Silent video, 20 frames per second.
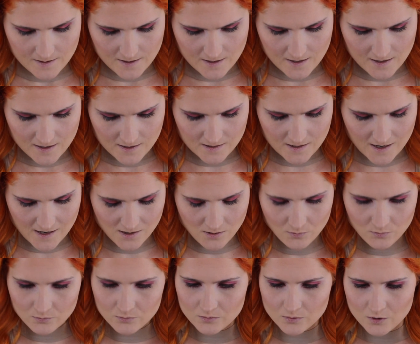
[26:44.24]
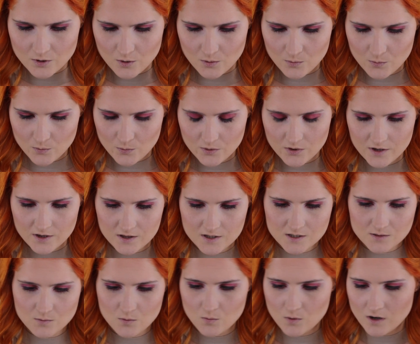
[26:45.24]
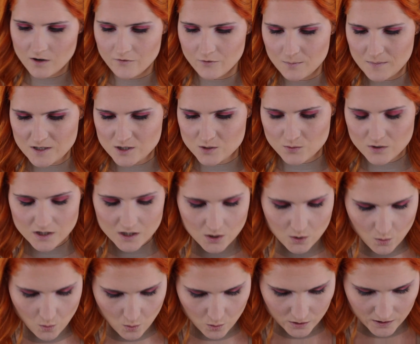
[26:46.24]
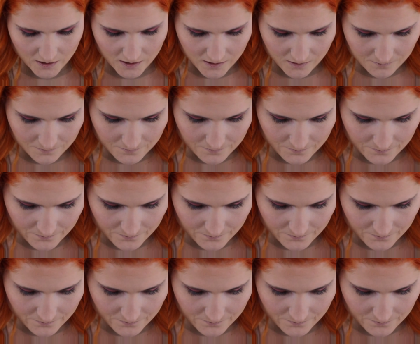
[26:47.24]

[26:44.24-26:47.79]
And I don't know that this will work for me. It's really golden.